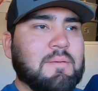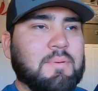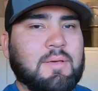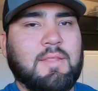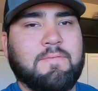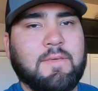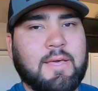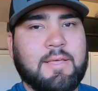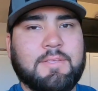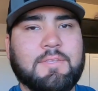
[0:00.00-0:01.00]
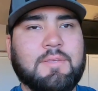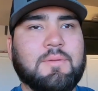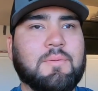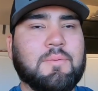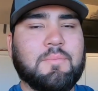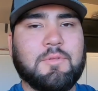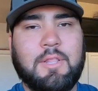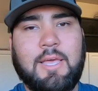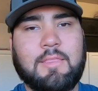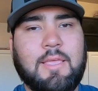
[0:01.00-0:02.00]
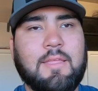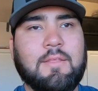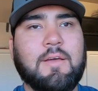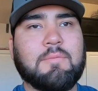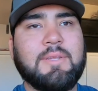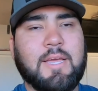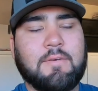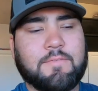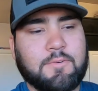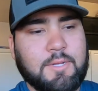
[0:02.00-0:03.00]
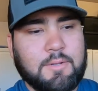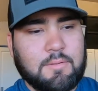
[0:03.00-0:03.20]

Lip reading: but if you guys would like that, you know, I'll be down for it.